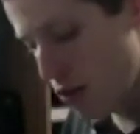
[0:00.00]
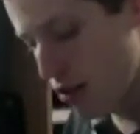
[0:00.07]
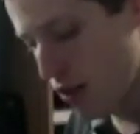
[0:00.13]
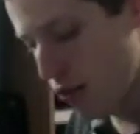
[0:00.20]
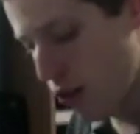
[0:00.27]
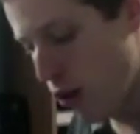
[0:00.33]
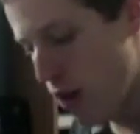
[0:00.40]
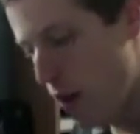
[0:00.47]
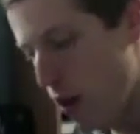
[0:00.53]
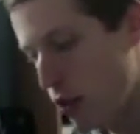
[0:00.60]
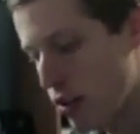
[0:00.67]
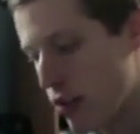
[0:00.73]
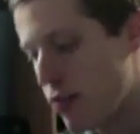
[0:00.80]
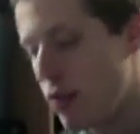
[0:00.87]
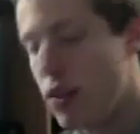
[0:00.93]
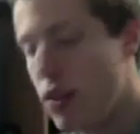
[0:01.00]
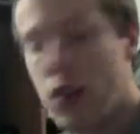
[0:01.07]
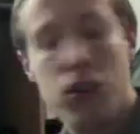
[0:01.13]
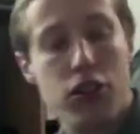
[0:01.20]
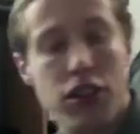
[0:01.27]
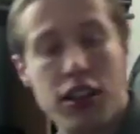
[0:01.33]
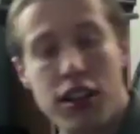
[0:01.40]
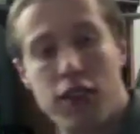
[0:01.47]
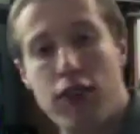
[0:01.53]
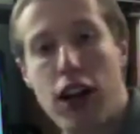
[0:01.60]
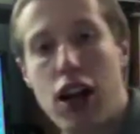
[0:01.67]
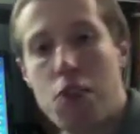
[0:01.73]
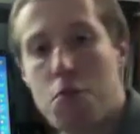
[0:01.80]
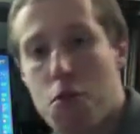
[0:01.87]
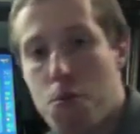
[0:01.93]
and foremost, if you used the
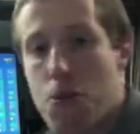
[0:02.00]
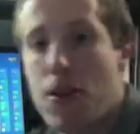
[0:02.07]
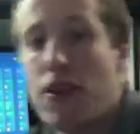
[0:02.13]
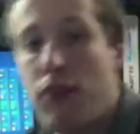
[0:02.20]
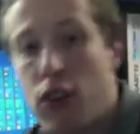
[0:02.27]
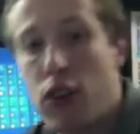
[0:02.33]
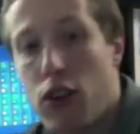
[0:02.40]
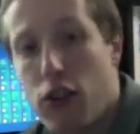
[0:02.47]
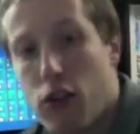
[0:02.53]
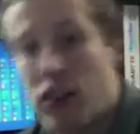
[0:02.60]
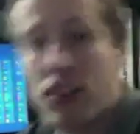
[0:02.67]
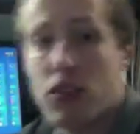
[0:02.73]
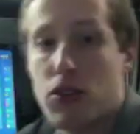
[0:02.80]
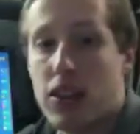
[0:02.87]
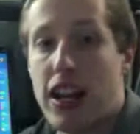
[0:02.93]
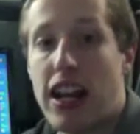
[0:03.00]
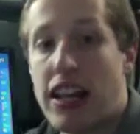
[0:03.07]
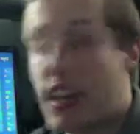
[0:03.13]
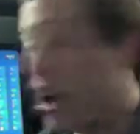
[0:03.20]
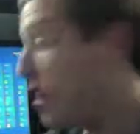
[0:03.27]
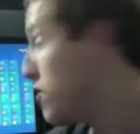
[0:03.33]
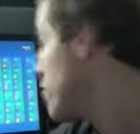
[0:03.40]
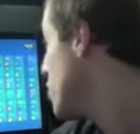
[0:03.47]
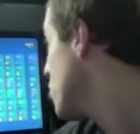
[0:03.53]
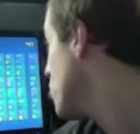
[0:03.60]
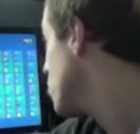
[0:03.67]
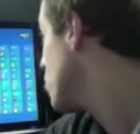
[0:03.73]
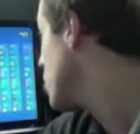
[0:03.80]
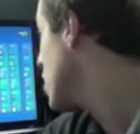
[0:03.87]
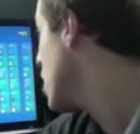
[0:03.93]
developer preview of Windows 8, now you've used